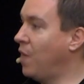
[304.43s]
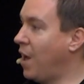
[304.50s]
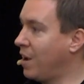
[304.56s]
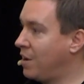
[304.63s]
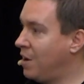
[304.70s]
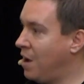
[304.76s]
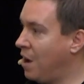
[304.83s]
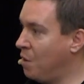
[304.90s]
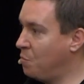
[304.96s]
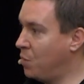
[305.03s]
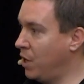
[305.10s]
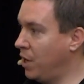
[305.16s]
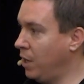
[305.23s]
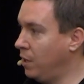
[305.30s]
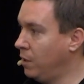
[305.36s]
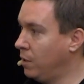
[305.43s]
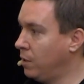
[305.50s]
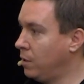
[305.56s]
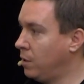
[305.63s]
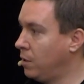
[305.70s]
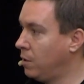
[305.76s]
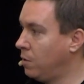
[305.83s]
that company,
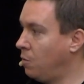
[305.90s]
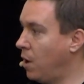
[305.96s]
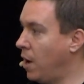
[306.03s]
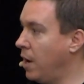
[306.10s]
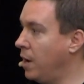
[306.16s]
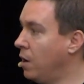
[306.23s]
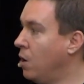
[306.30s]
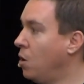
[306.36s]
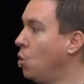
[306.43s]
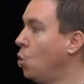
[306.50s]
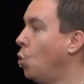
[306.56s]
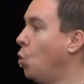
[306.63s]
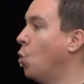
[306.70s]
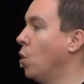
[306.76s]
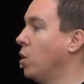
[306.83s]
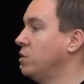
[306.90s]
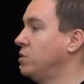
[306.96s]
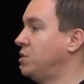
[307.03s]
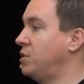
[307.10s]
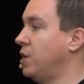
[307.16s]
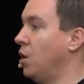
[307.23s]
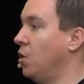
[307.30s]
right? Or
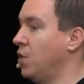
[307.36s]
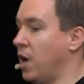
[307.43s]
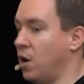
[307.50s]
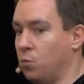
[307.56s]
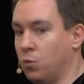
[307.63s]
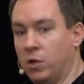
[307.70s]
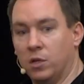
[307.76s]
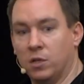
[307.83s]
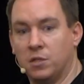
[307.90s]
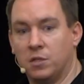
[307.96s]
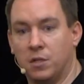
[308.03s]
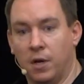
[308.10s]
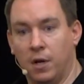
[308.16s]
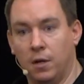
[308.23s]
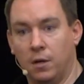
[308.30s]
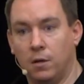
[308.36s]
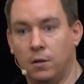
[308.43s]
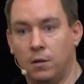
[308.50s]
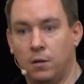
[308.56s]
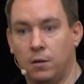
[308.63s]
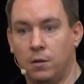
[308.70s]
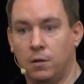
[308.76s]
sell that real estate.
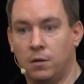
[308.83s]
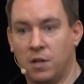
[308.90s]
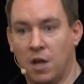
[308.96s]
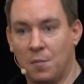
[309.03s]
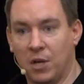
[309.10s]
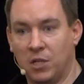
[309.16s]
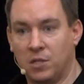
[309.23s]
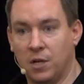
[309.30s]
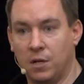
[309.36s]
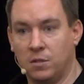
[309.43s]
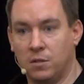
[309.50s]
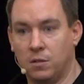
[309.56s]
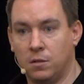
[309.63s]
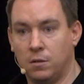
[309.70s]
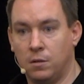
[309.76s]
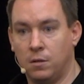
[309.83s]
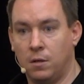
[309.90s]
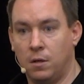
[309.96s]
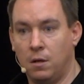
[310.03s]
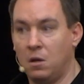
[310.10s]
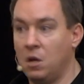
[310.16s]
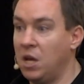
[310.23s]
Does that make sense?
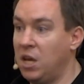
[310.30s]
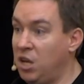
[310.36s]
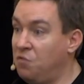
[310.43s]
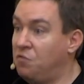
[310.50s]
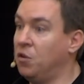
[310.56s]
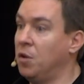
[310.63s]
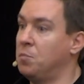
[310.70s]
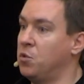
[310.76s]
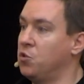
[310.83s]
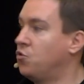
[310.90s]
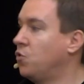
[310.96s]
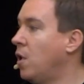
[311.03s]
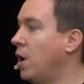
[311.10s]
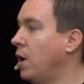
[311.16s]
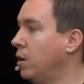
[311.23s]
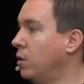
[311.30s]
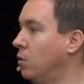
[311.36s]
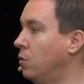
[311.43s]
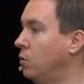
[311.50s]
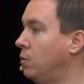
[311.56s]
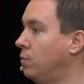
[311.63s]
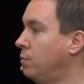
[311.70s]
He flipped the
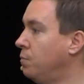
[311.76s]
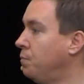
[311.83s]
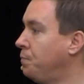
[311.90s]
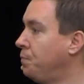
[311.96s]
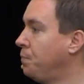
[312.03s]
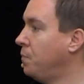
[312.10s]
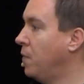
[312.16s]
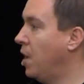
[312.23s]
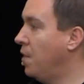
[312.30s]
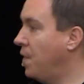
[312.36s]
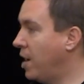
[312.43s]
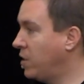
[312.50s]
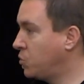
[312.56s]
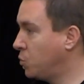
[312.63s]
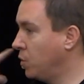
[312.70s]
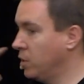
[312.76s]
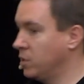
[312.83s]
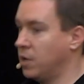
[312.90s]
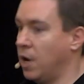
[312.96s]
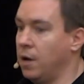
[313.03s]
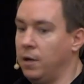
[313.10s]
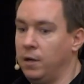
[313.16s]
triangle. And that's where
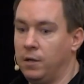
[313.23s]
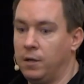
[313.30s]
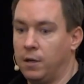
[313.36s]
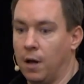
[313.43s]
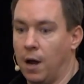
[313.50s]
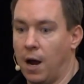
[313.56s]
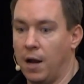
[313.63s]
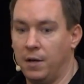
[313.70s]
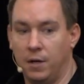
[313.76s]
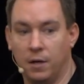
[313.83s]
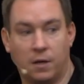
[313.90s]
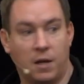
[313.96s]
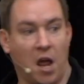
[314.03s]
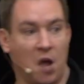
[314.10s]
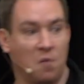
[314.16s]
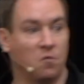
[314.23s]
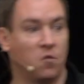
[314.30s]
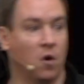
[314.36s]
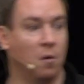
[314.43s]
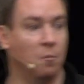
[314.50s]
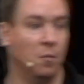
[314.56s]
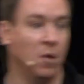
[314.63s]
this idea came
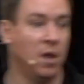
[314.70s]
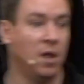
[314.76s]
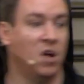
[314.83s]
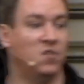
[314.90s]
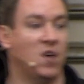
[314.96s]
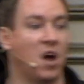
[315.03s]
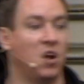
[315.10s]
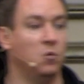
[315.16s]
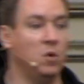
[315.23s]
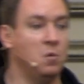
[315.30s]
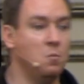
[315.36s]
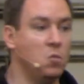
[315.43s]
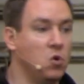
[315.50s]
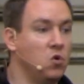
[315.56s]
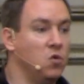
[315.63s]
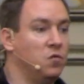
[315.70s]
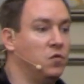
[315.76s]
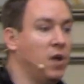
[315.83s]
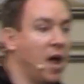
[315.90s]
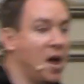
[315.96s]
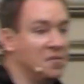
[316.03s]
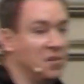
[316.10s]
from, of how do we move
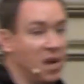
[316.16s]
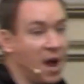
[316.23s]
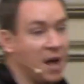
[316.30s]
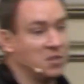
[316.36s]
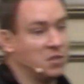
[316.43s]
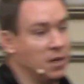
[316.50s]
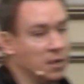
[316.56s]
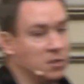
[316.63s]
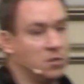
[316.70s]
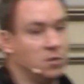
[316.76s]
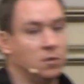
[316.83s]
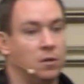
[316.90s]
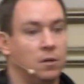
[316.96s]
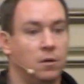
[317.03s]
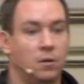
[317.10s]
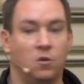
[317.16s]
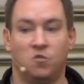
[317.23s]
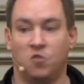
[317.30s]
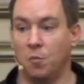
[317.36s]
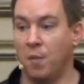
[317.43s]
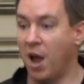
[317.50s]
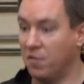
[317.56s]
to having assets
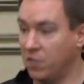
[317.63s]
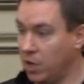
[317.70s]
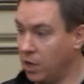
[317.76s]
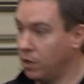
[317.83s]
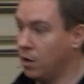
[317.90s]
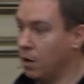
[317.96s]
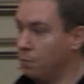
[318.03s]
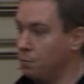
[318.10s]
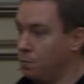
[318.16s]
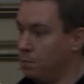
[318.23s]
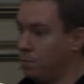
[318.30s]
from having income.